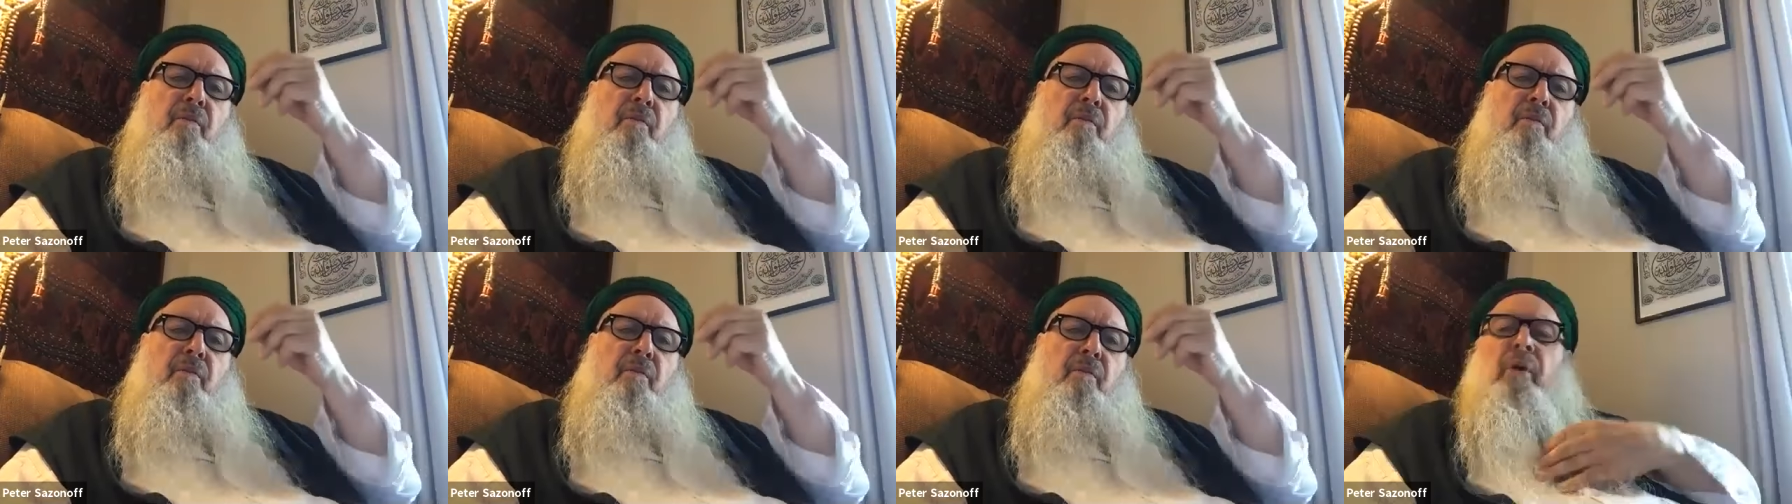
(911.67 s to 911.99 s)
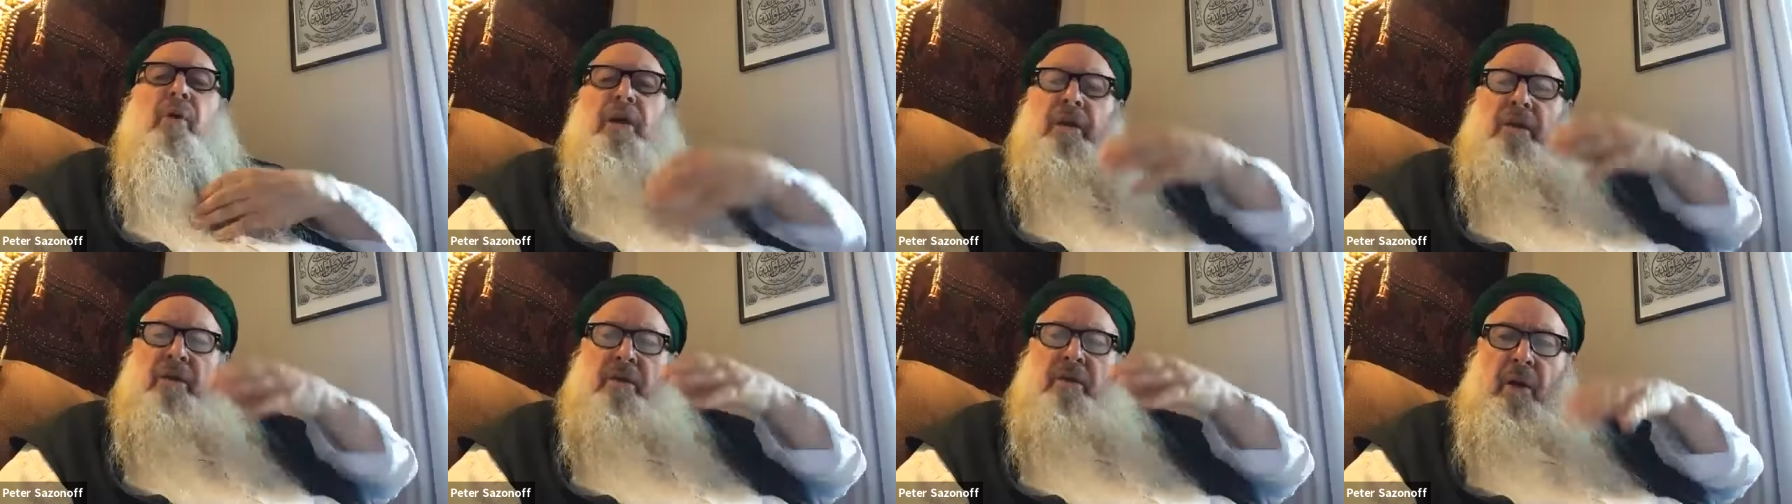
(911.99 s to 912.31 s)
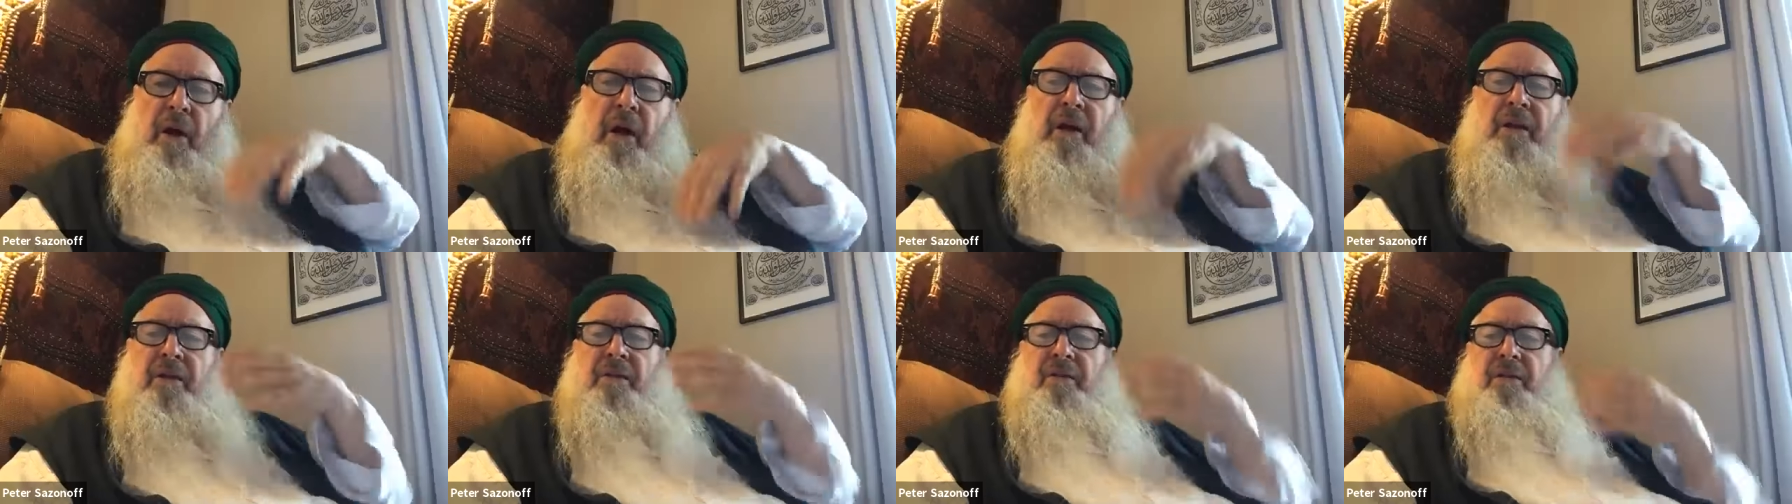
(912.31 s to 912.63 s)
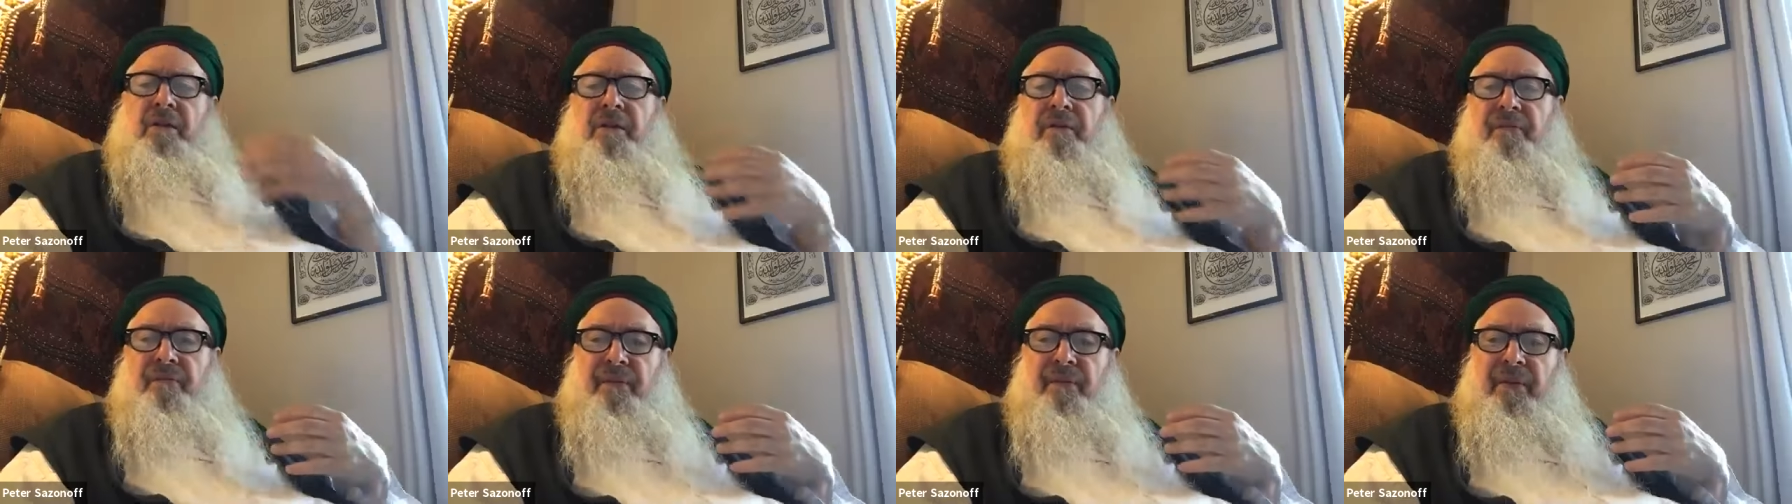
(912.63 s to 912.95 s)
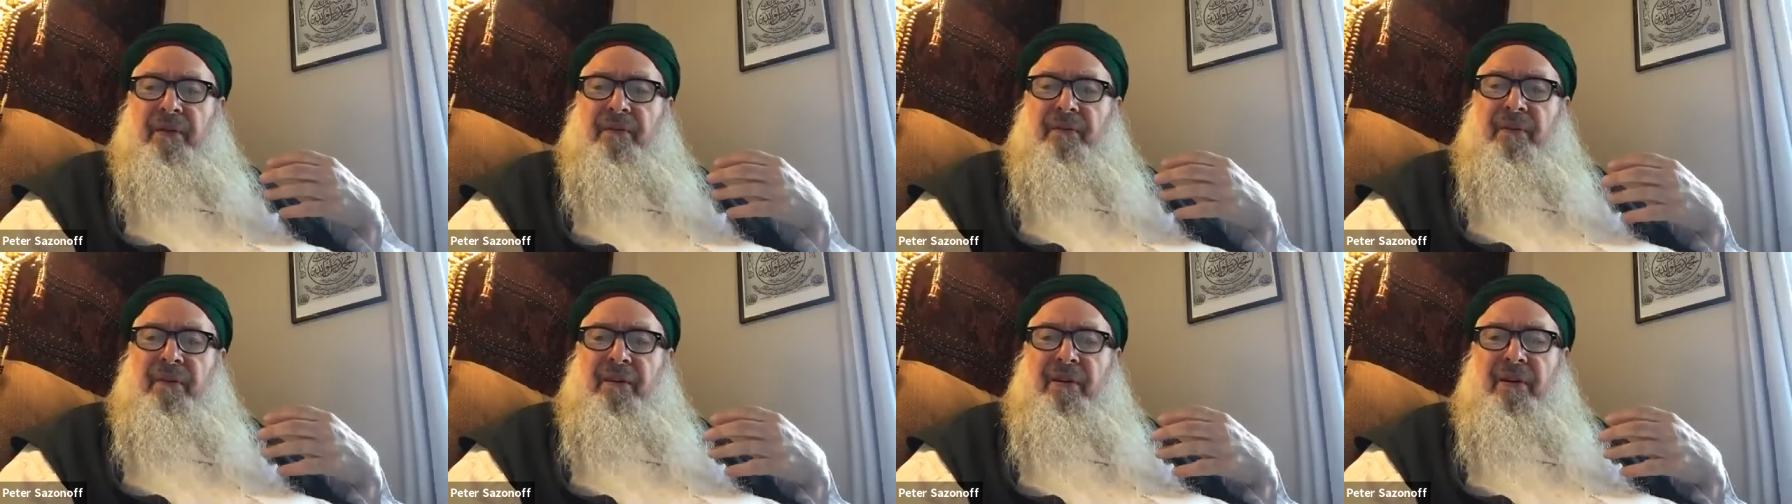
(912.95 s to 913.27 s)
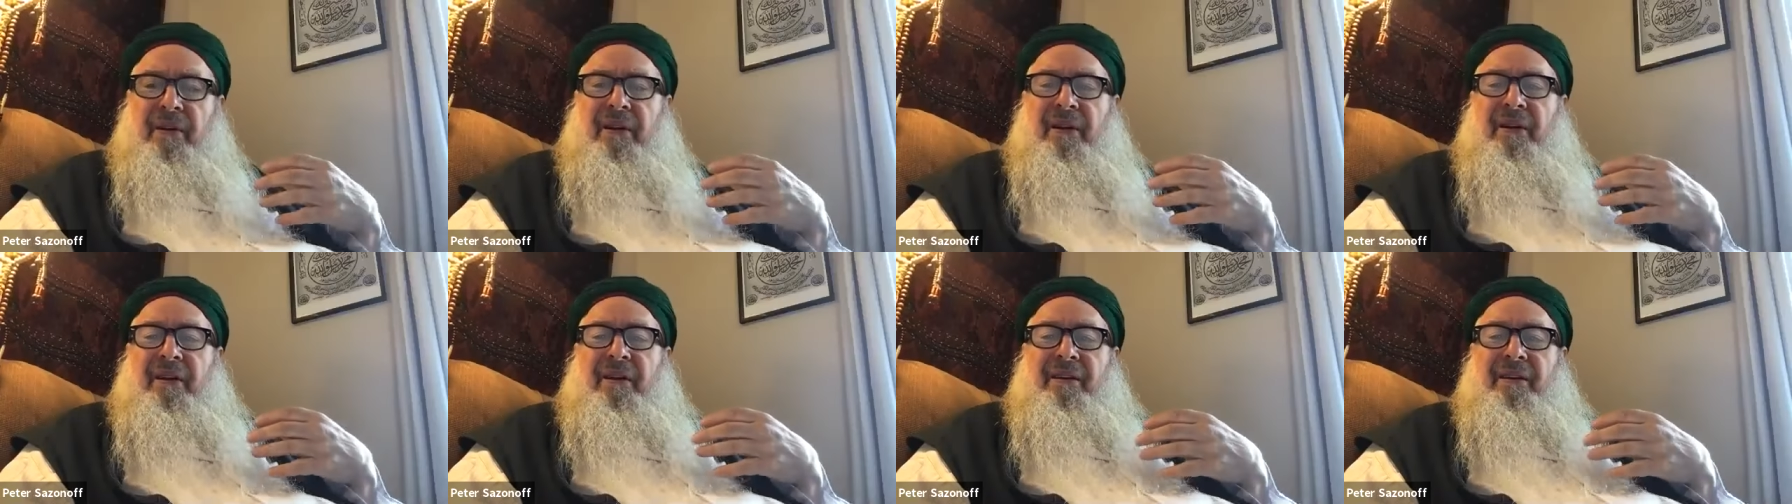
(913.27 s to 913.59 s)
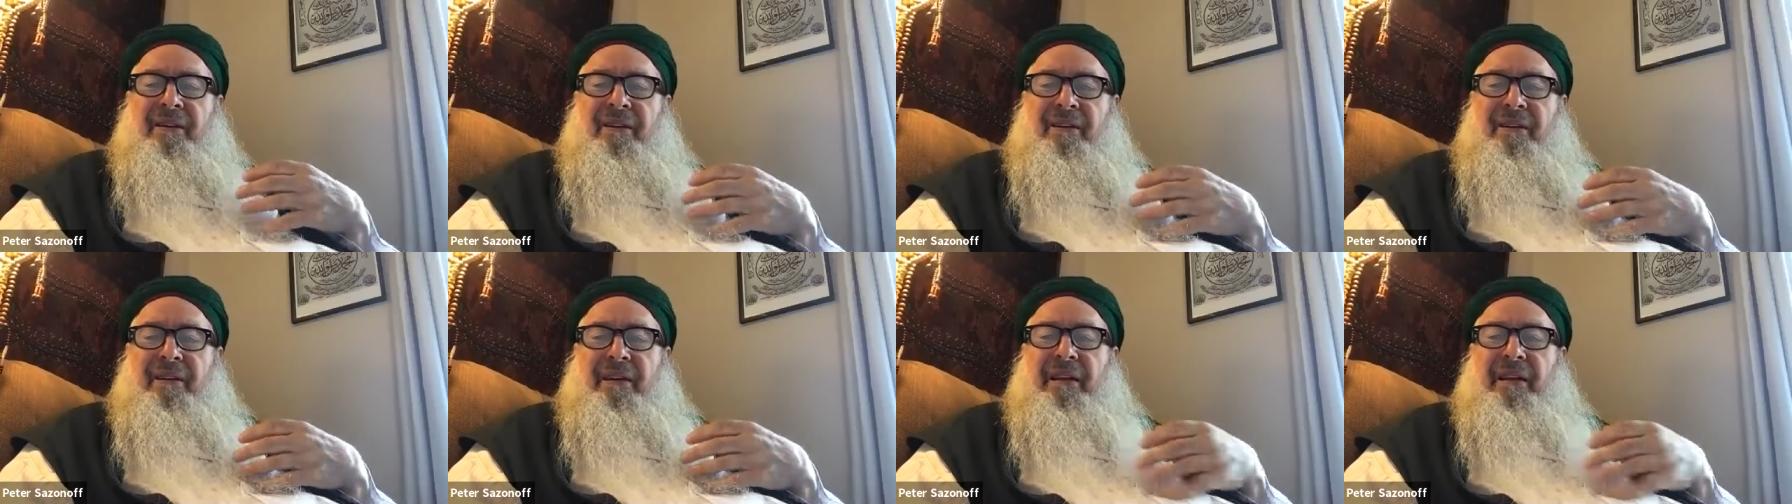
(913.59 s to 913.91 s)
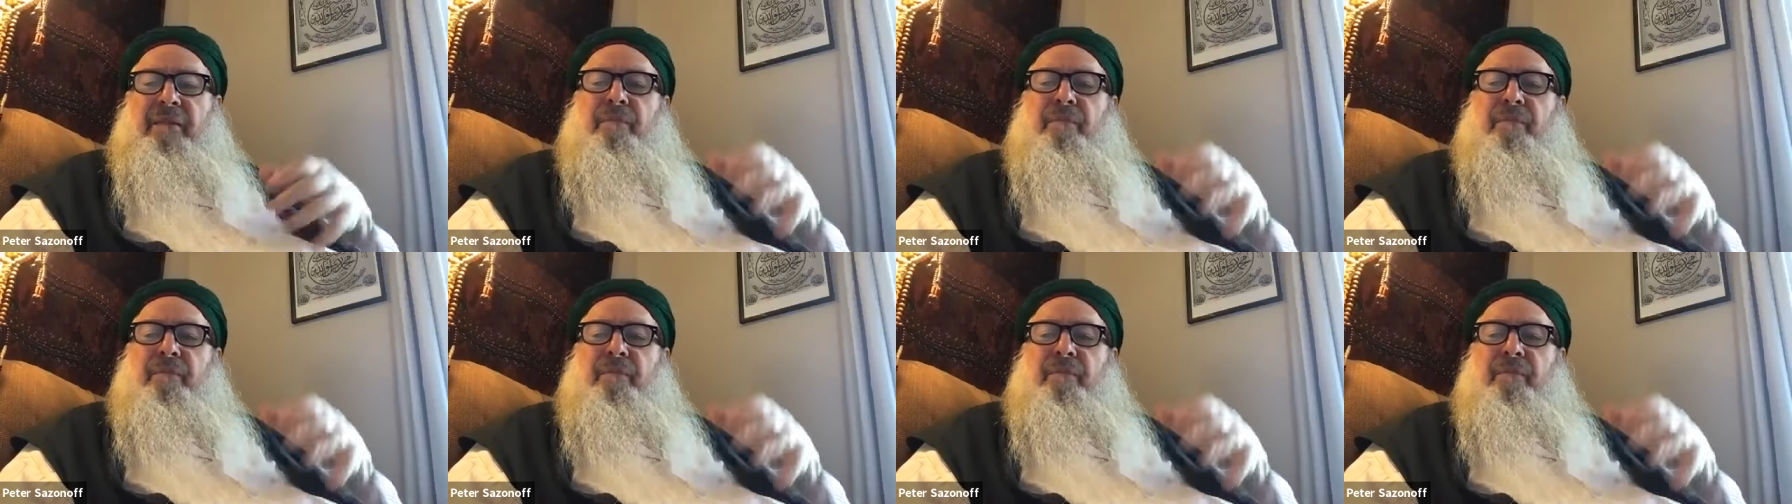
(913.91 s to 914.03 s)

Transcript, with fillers: blew into us. He